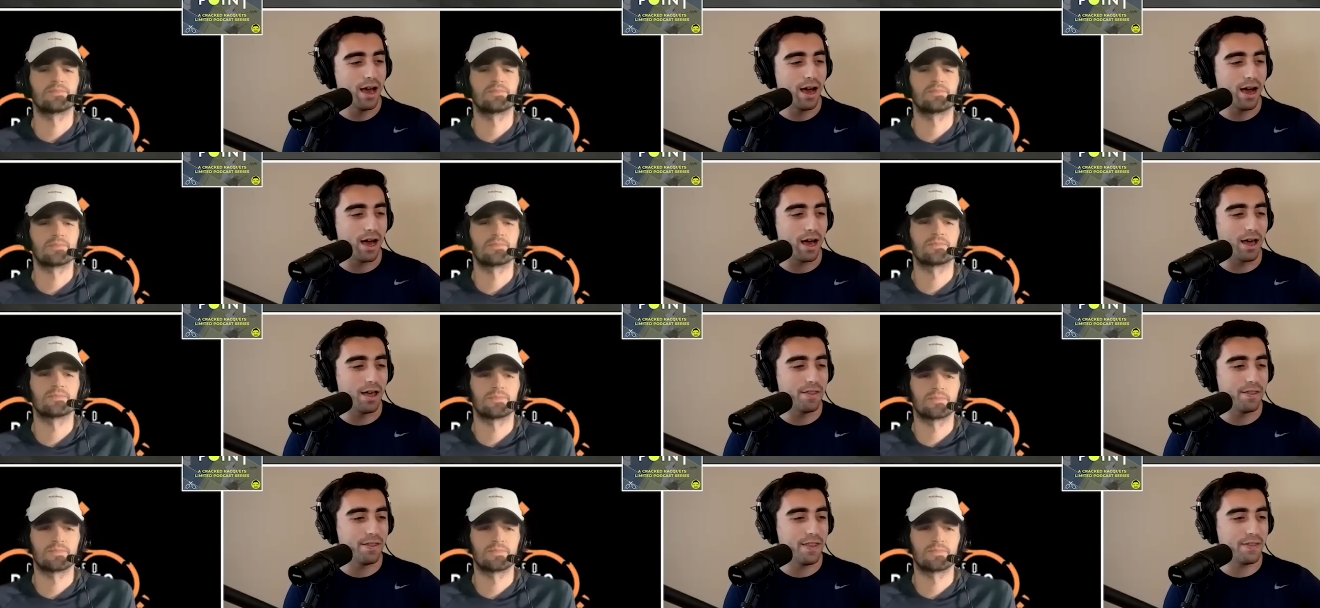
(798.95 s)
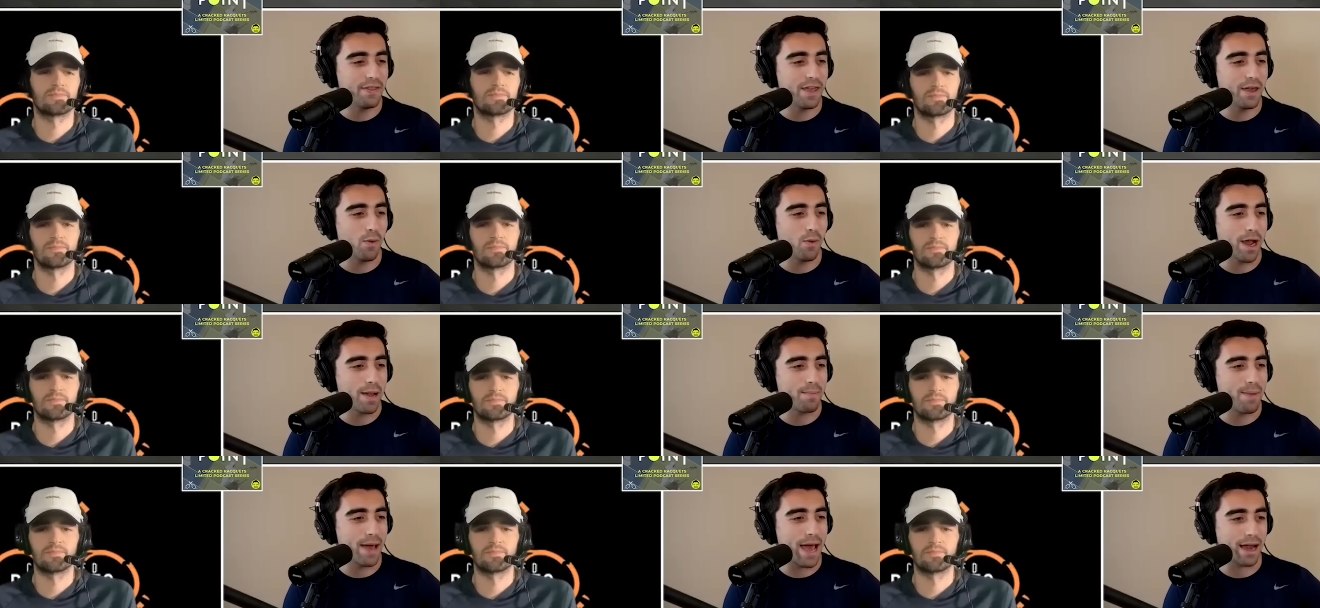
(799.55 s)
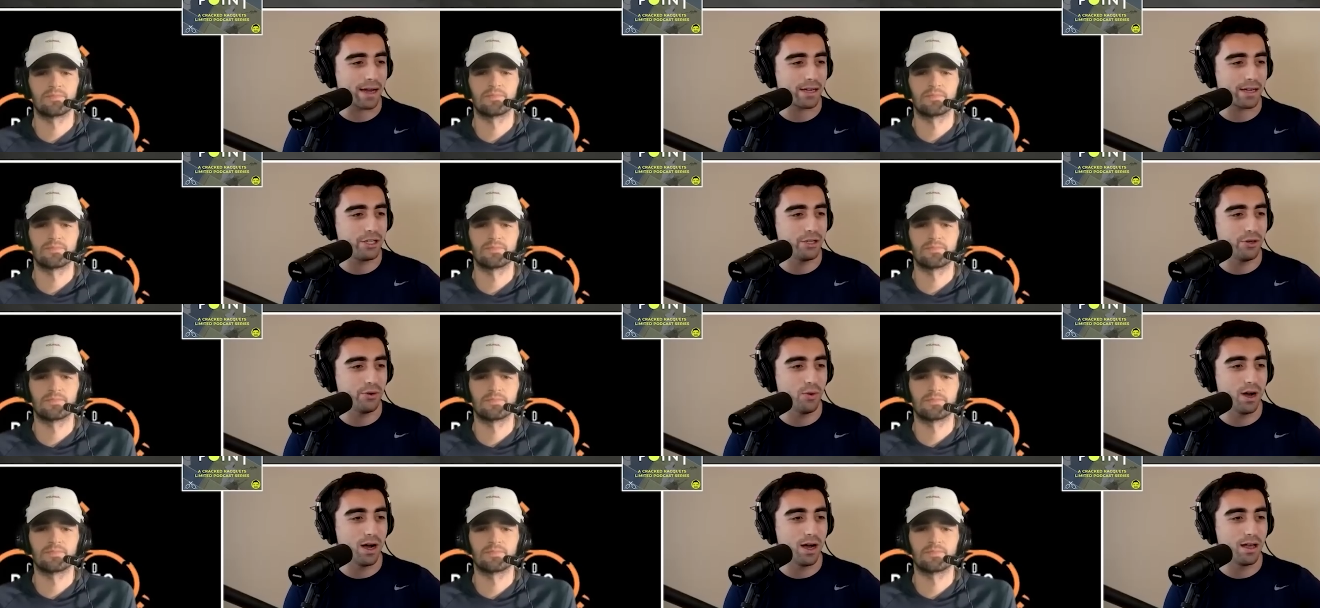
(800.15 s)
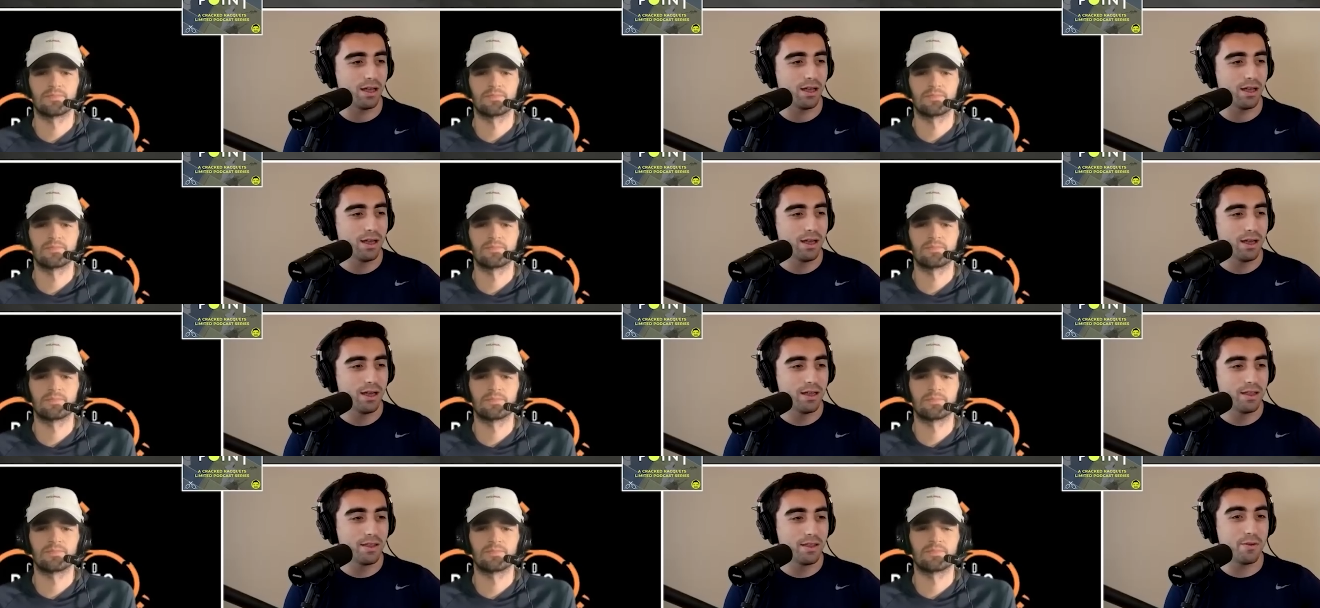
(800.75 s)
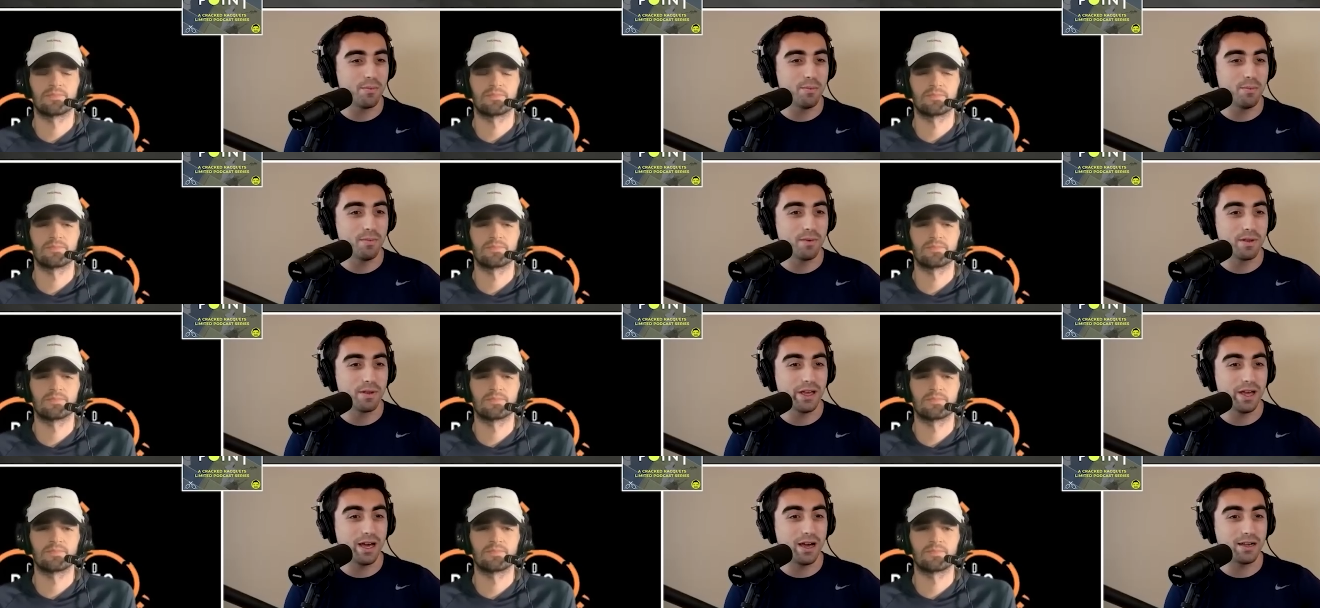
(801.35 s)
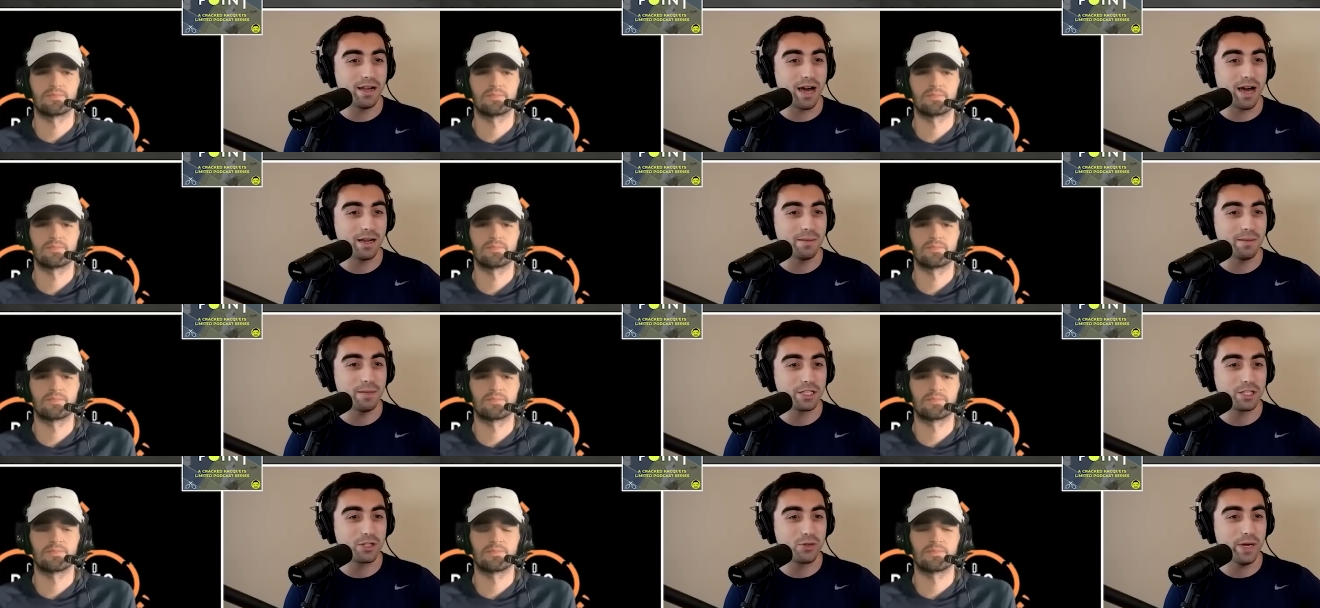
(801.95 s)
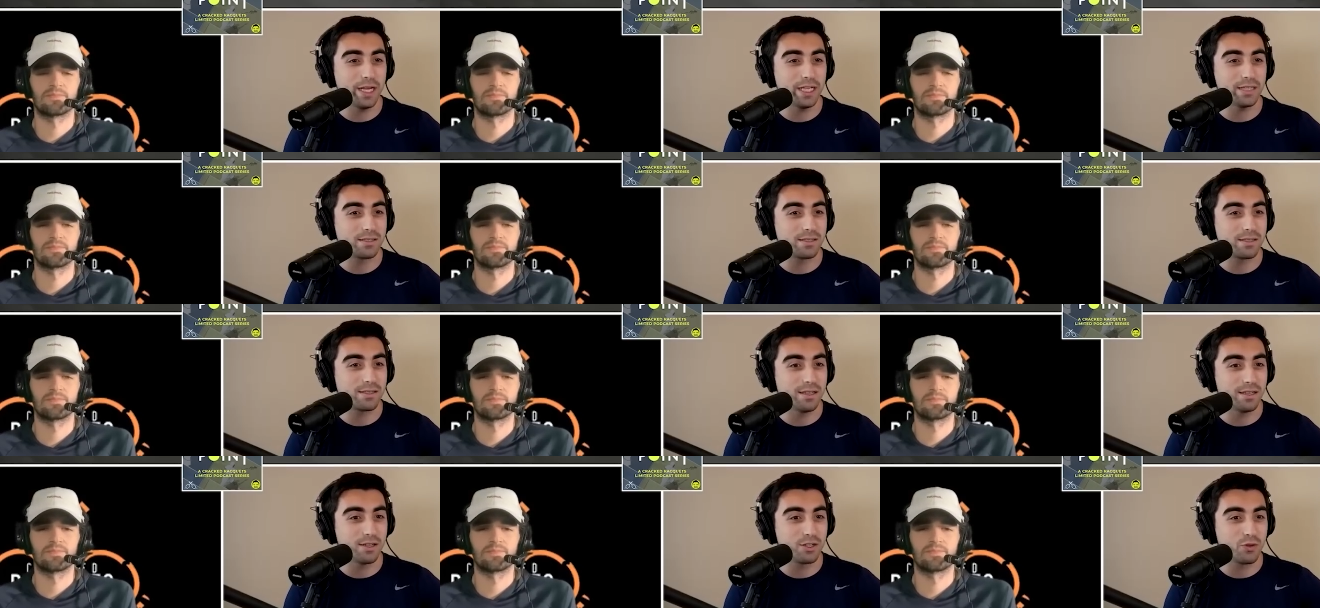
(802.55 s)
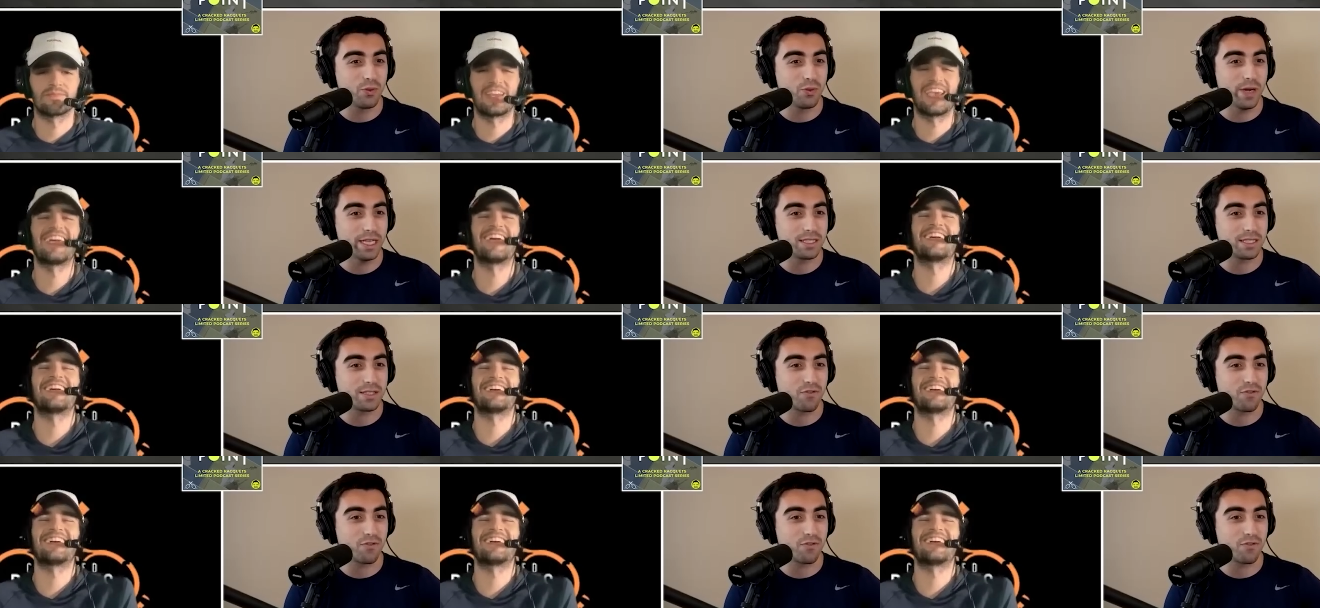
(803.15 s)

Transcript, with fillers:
Speaker 1: Uh, and then they went back to uh, the the anonymous tweets, the tweets